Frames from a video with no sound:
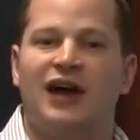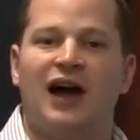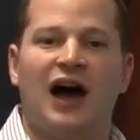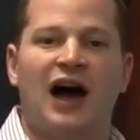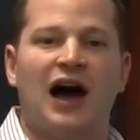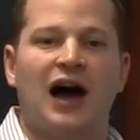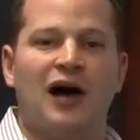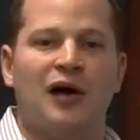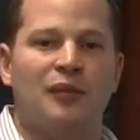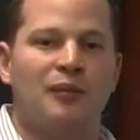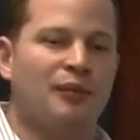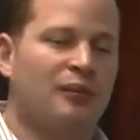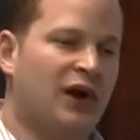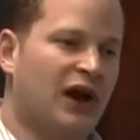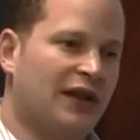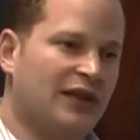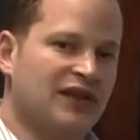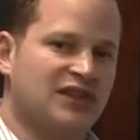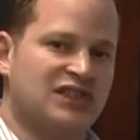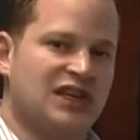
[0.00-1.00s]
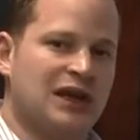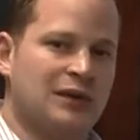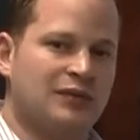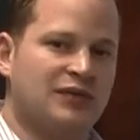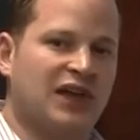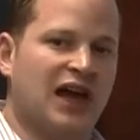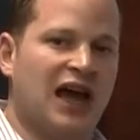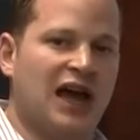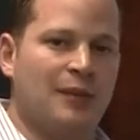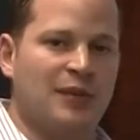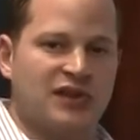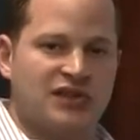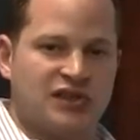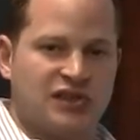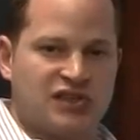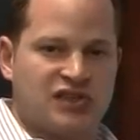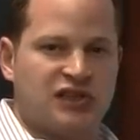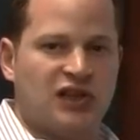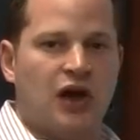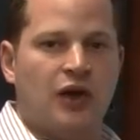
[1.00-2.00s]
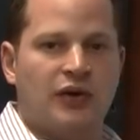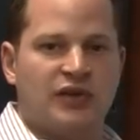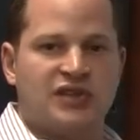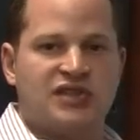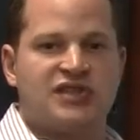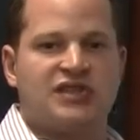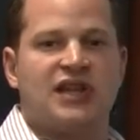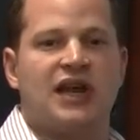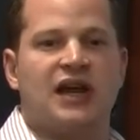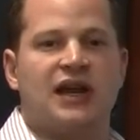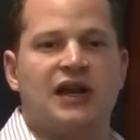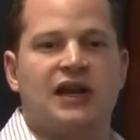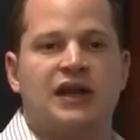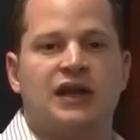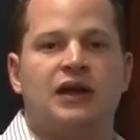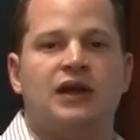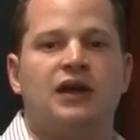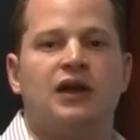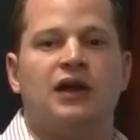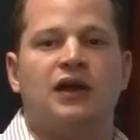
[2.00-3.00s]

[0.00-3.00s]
um, but at the same time, it's a slow and steady,